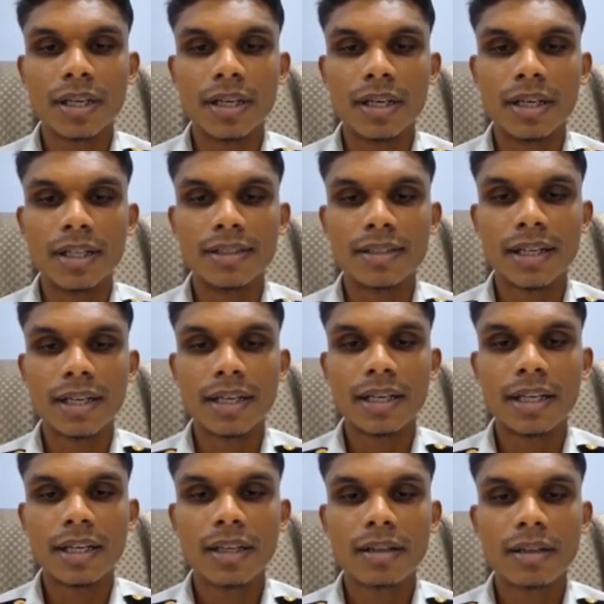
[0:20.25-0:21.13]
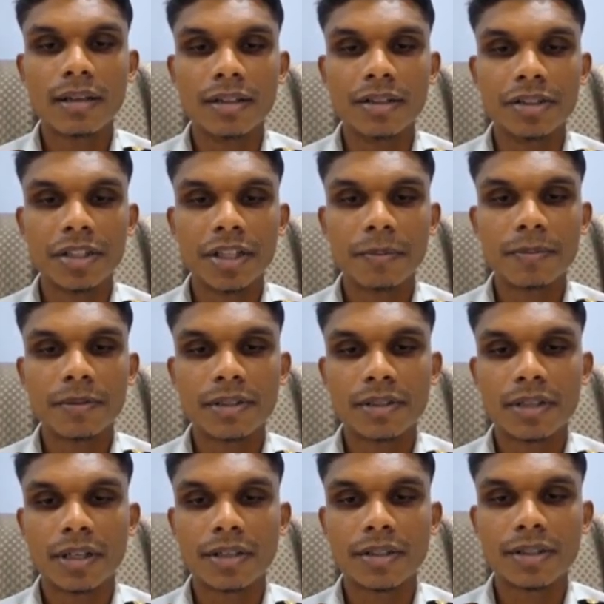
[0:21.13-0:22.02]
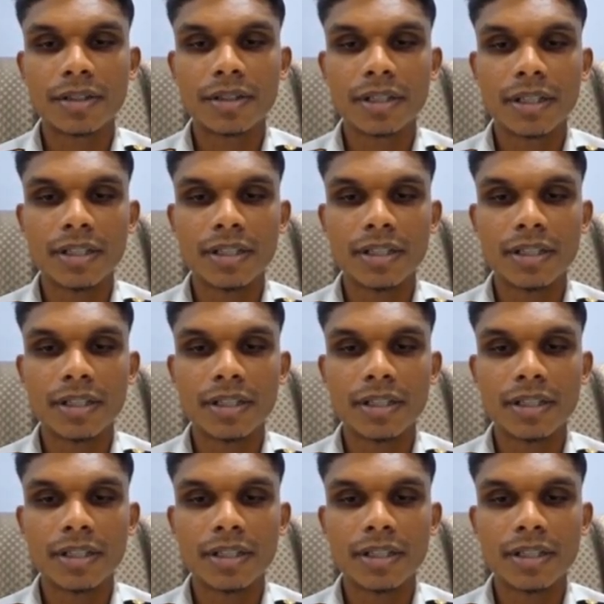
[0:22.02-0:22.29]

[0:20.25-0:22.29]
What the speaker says: in designing a ship's structure